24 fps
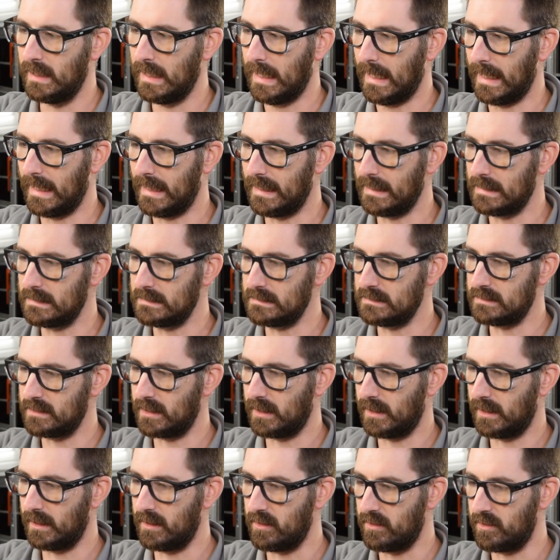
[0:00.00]
And
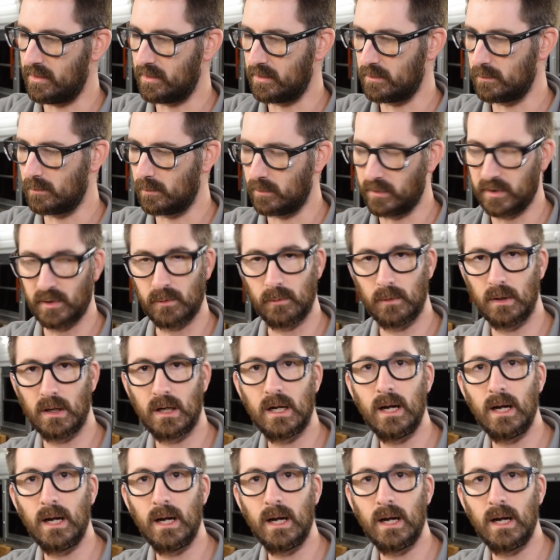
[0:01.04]
there were a